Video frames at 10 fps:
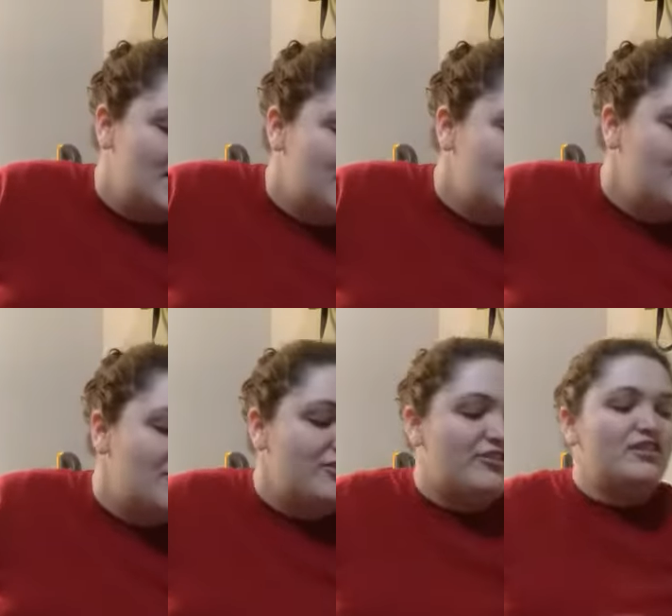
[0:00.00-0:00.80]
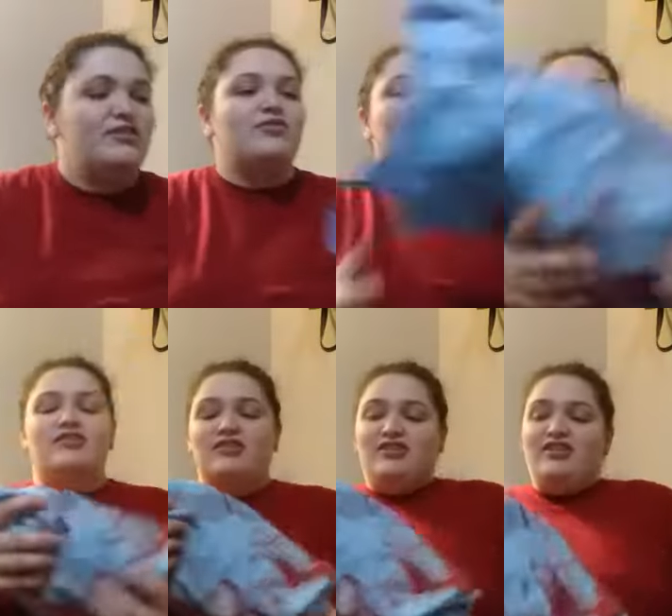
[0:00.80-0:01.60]
So first things
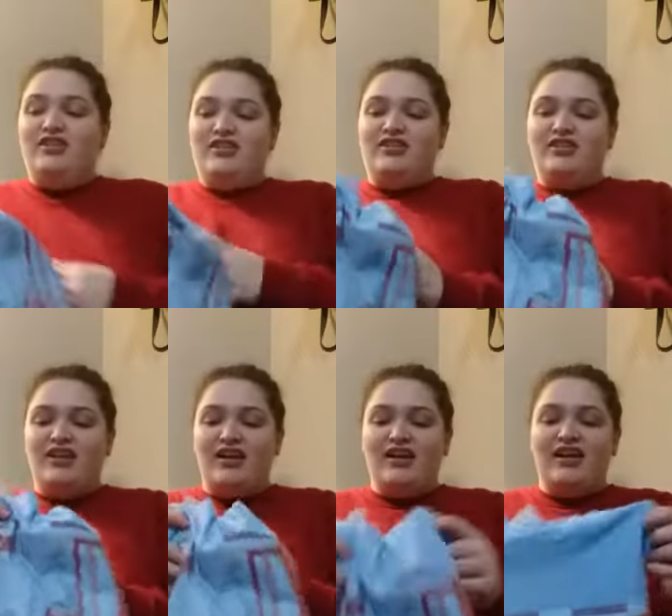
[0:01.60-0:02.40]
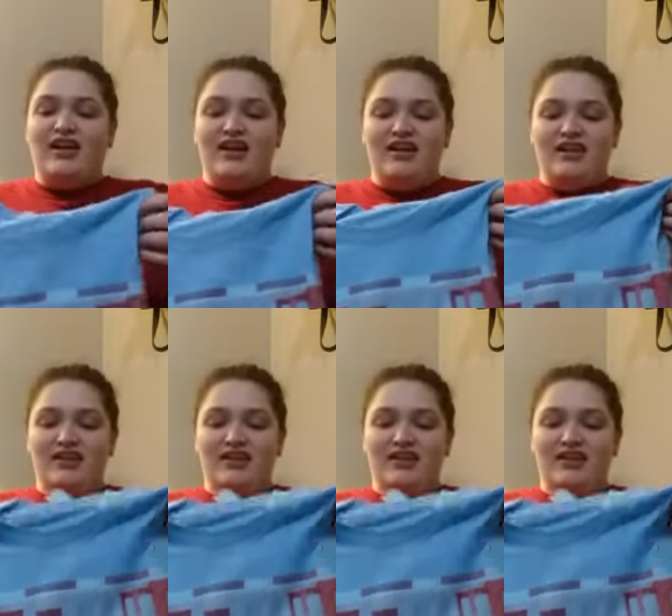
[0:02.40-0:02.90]
first, I got